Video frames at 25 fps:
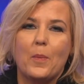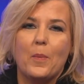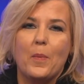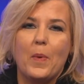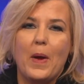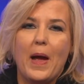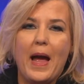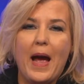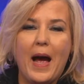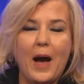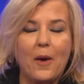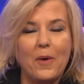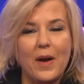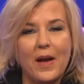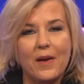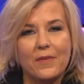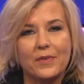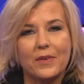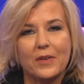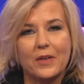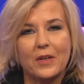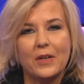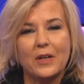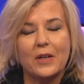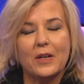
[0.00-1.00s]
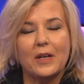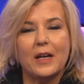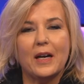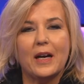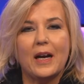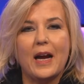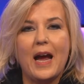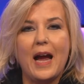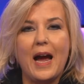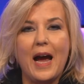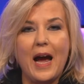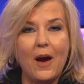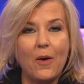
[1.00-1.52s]
However,
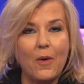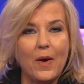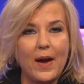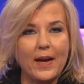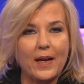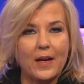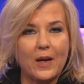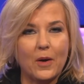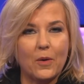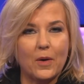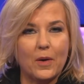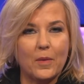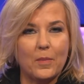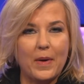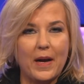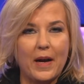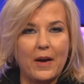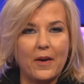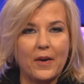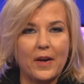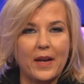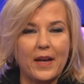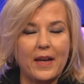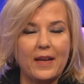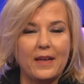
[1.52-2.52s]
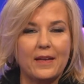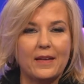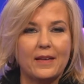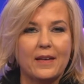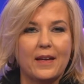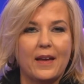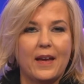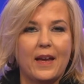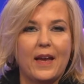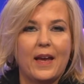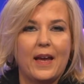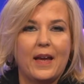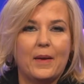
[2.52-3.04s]
how I go about it,
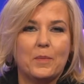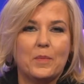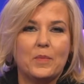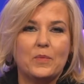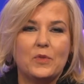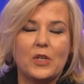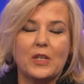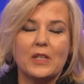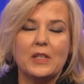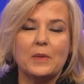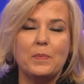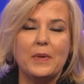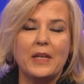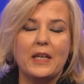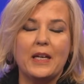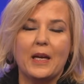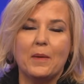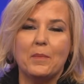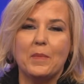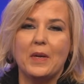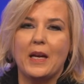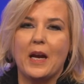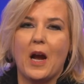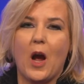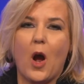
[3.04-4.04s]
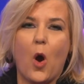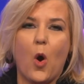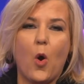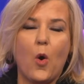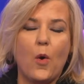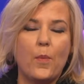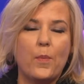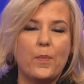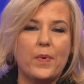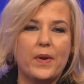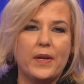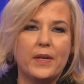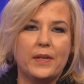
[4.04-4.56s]
just becoming
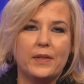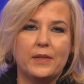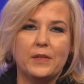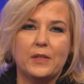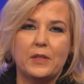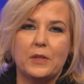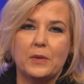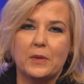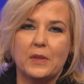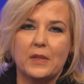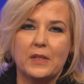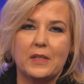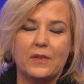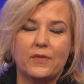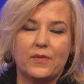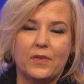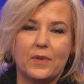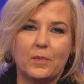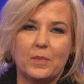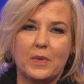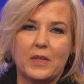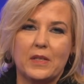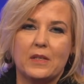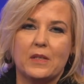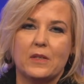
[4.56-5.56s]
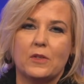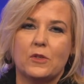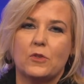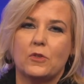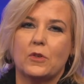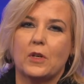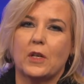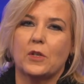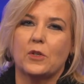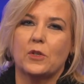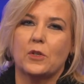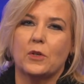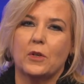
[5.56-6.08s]
open to a different business
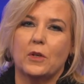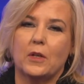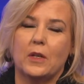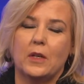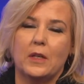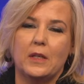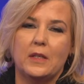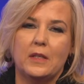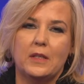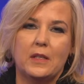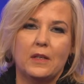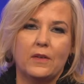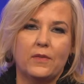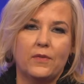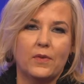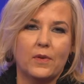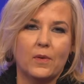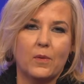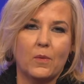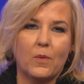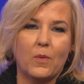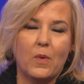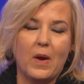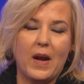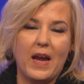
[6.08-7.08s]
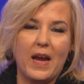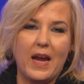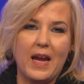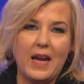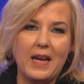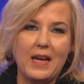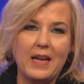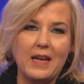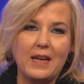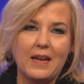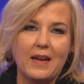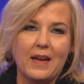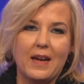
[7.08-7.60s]
structure or a different
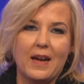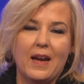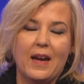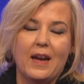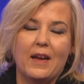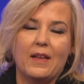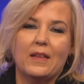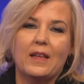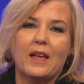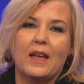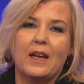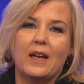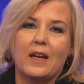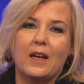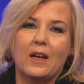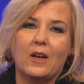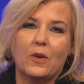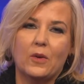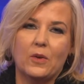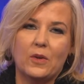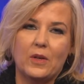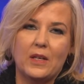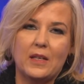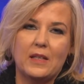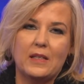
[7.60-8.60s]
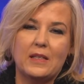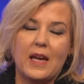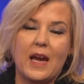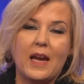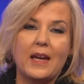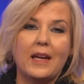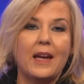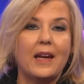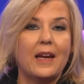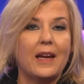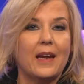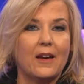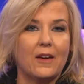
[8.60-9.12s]
way that included
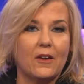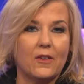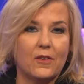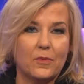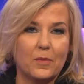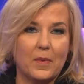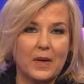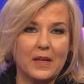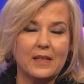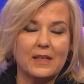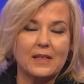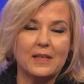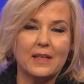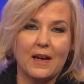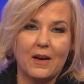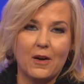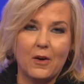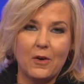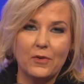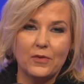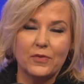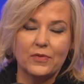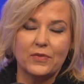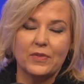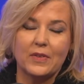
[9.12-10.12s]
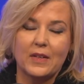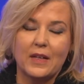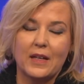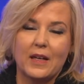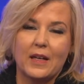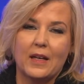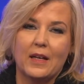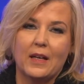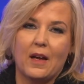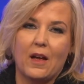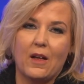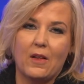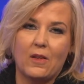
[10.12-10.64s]
taking care of myself
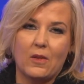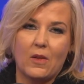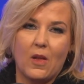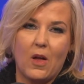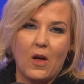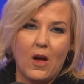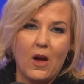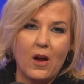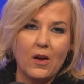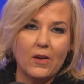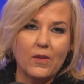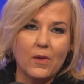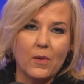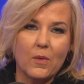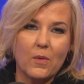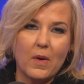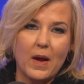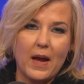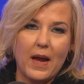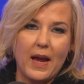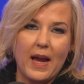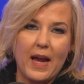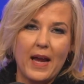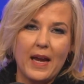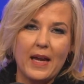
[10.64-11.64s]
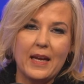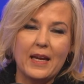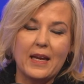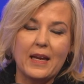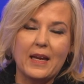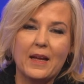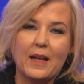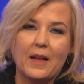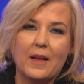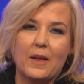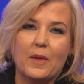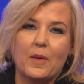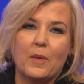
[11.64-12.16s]
along the way,
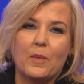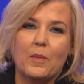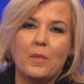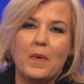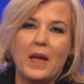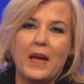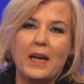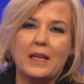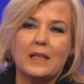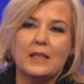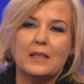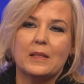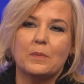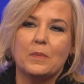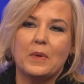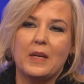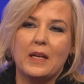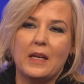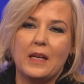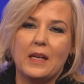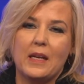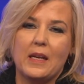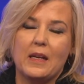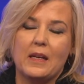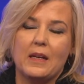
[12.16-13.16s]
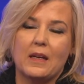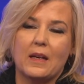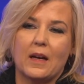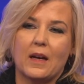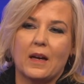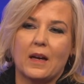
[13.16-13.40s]
makes me